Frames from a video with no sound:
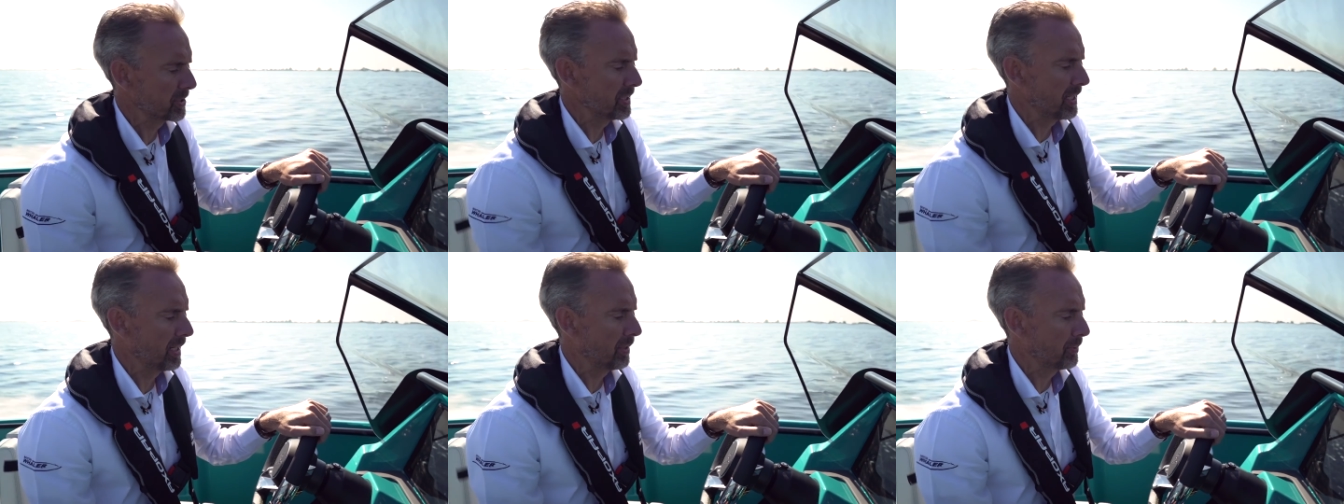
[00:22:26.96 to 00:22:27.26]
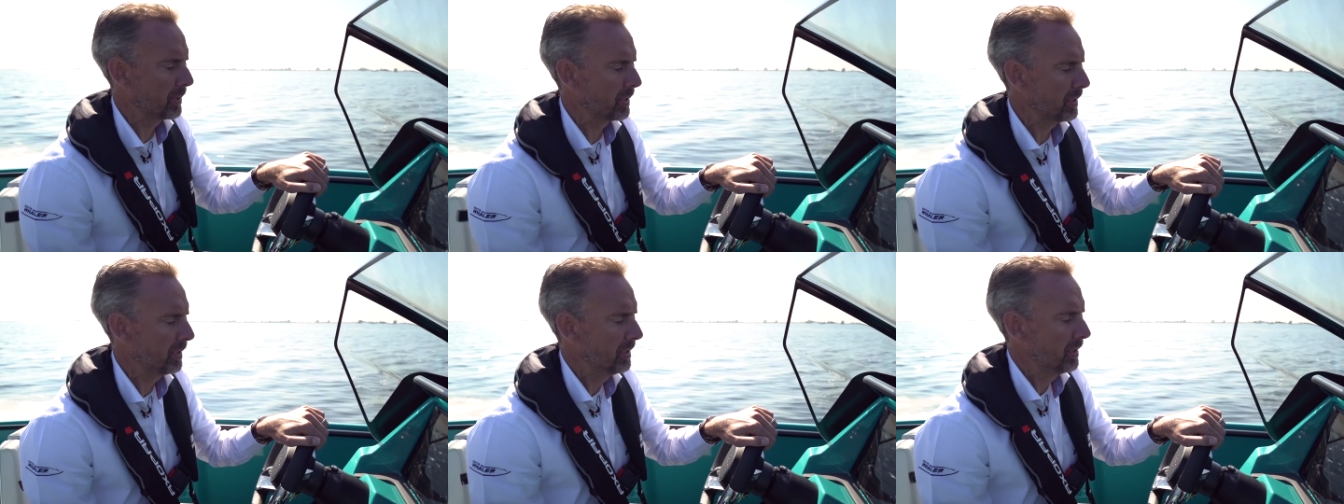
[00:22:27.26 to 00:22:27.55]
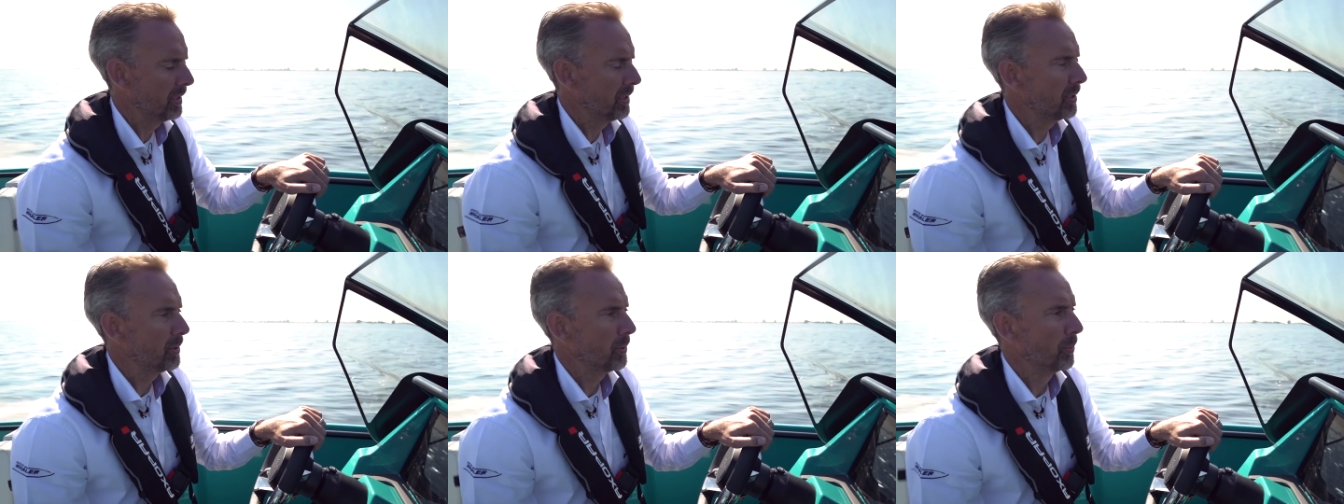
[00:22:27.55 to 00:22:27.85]
an hour,
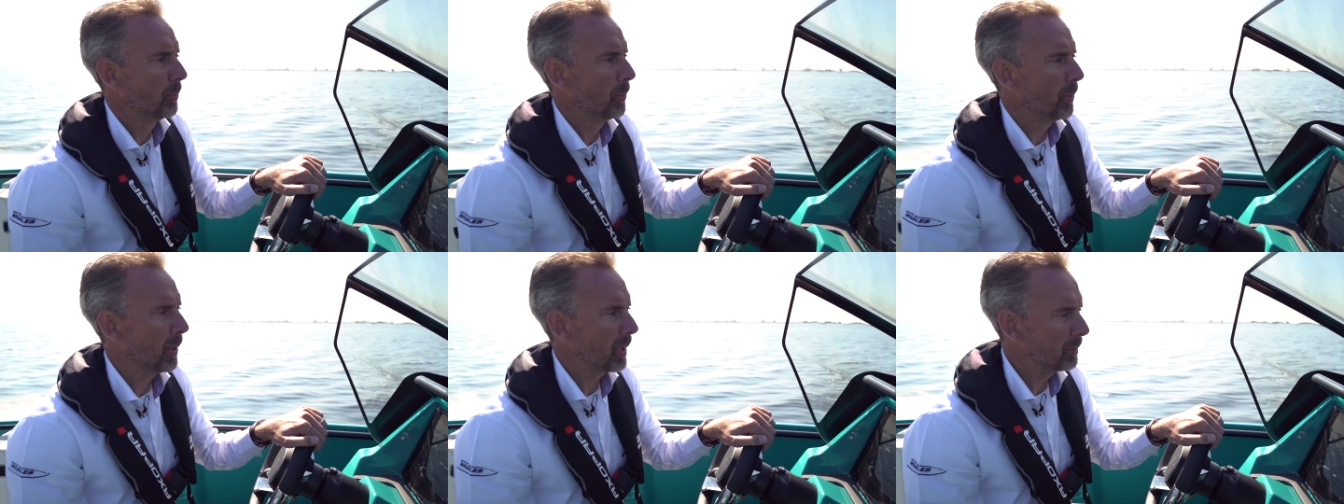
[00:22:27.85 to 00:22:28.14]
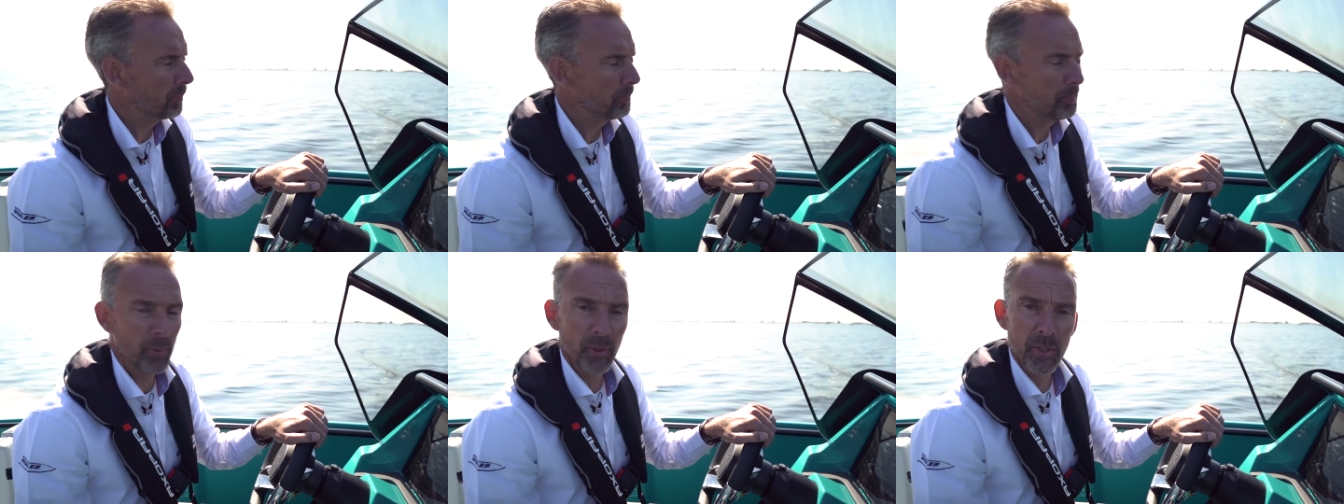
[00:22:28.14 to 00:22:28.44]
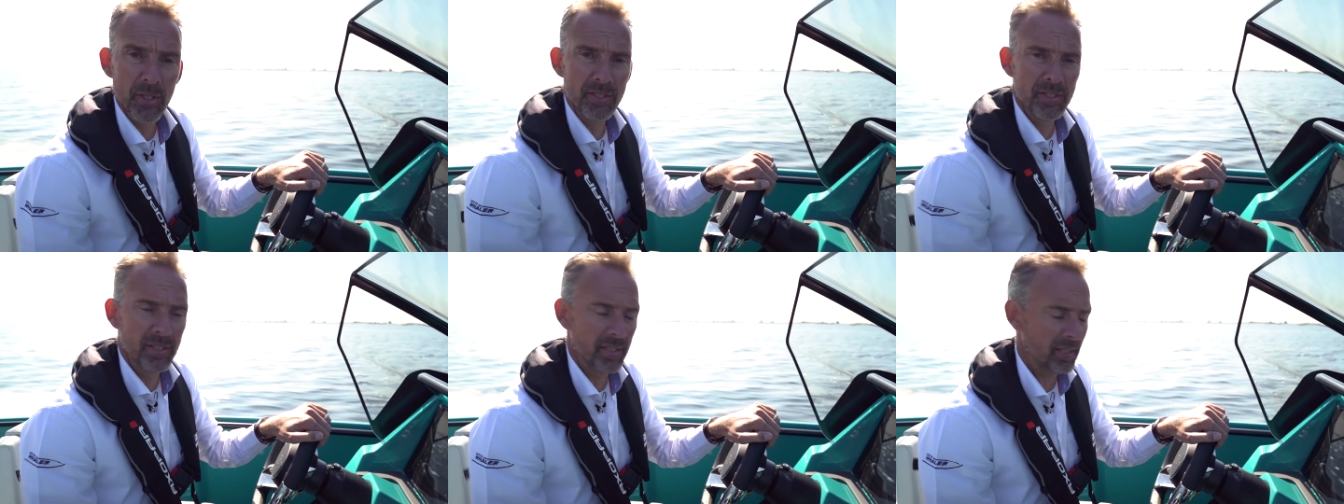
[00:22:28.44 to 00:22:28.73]

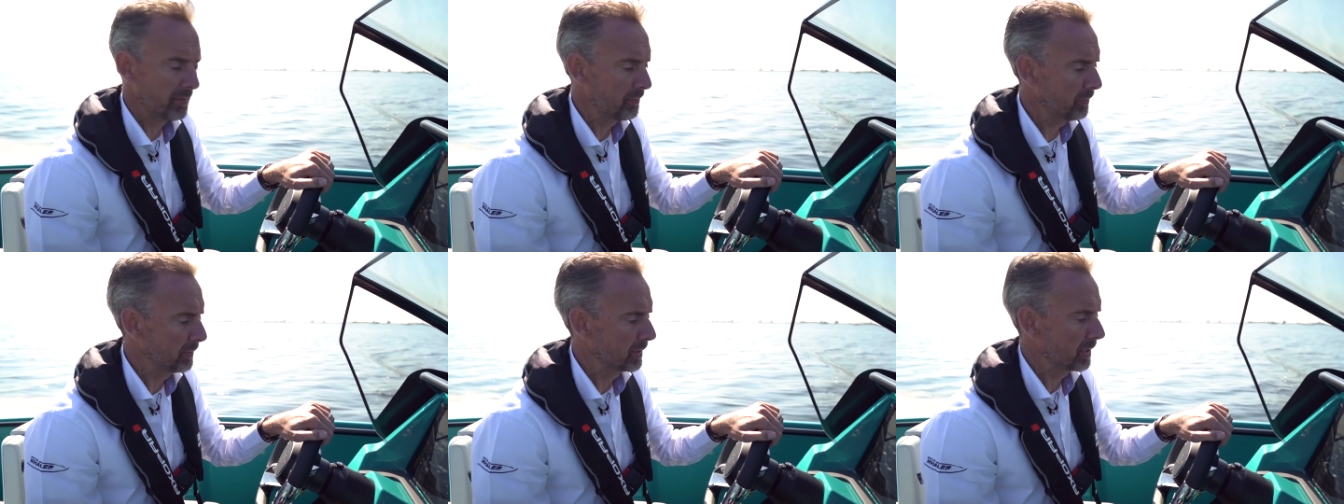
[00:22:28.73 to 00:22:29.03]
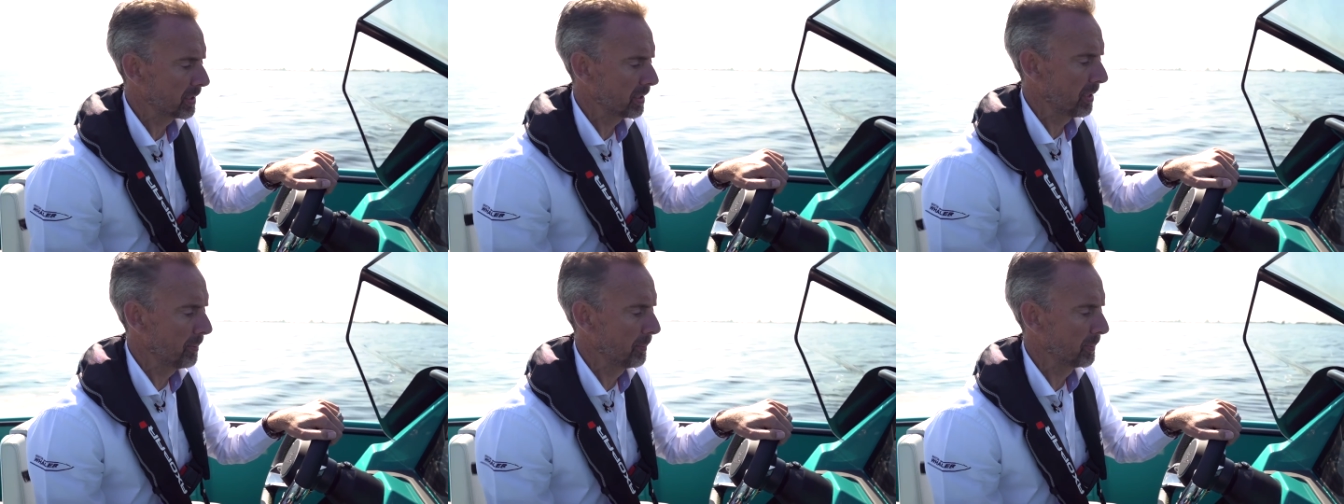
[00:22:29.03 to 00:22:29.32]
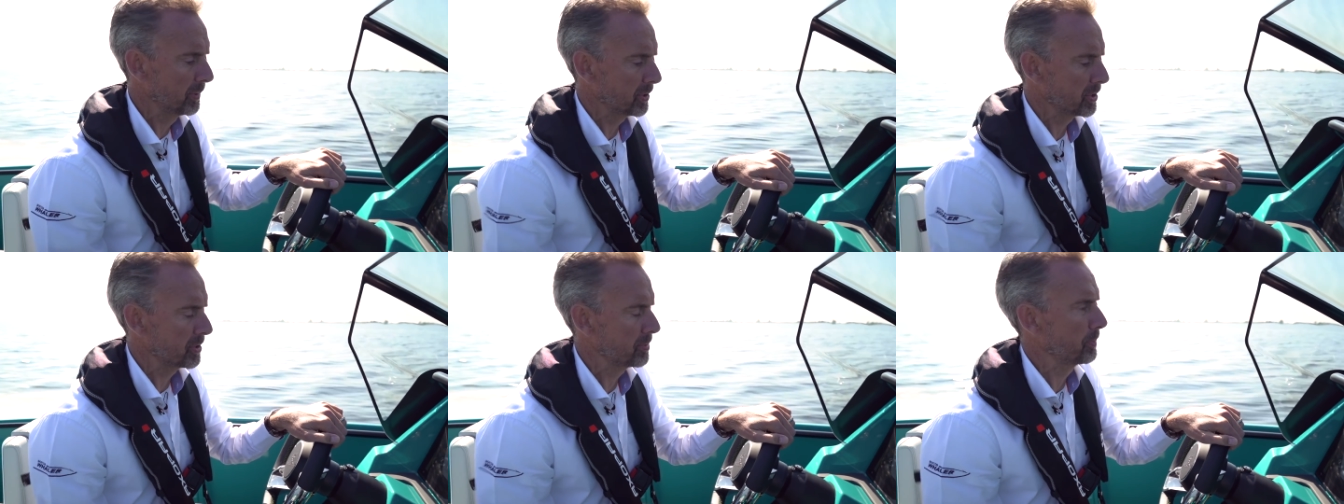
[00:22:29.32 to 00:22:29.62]
1.7
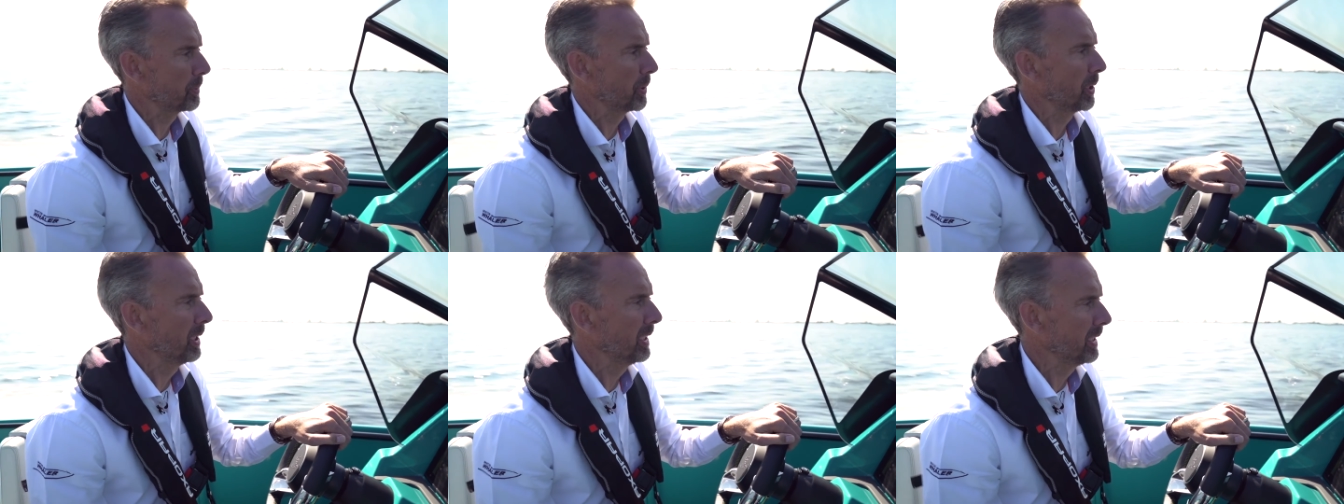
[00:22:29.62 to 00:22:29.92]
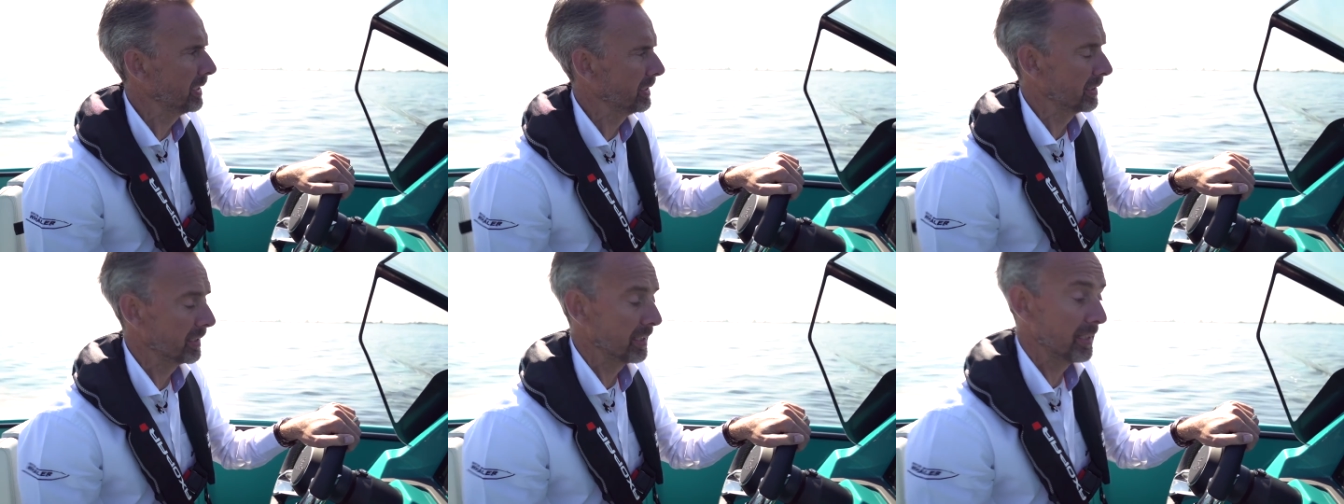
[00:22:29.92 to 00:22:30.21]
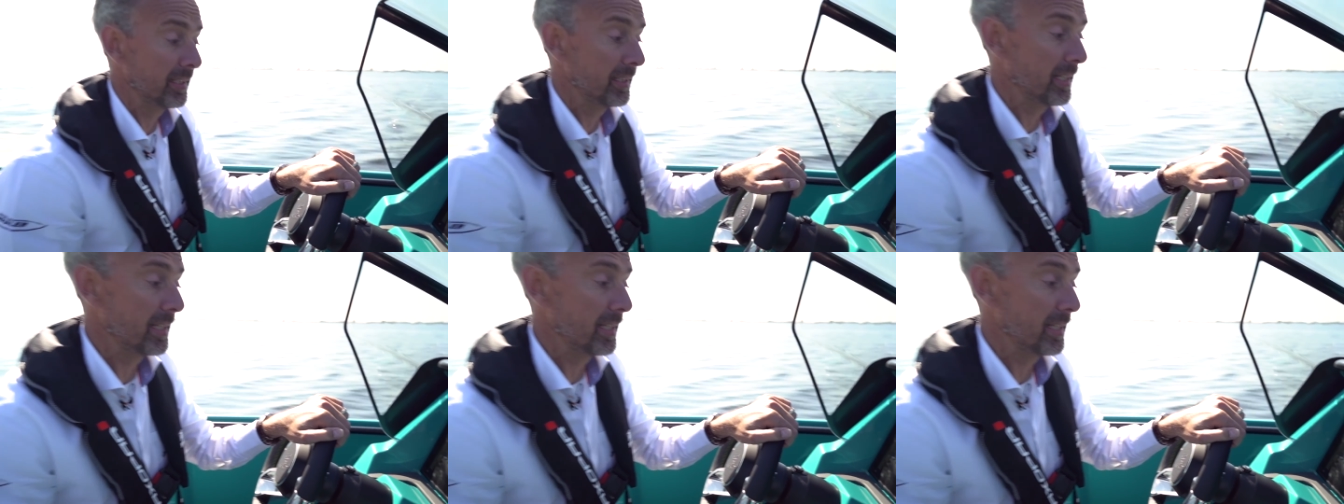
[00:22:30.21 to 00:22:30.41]
kilometers per liter, and